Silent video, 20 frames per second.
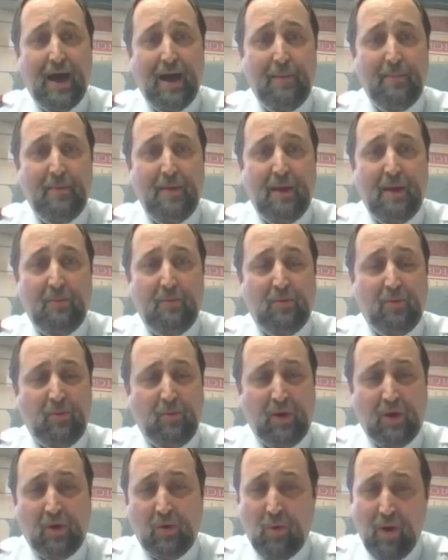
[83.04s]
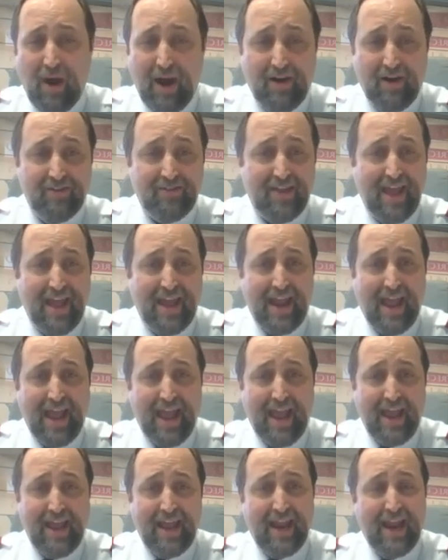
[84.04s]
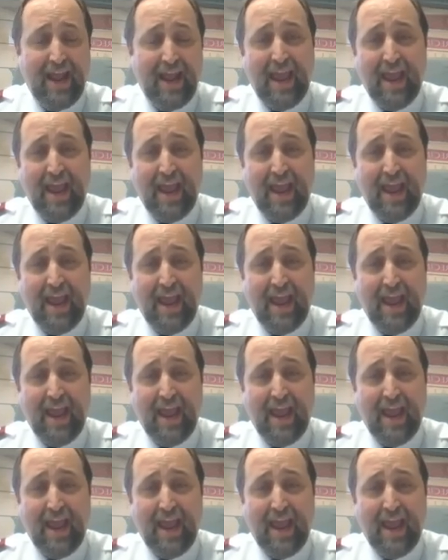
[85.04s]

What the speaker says: It requires NA and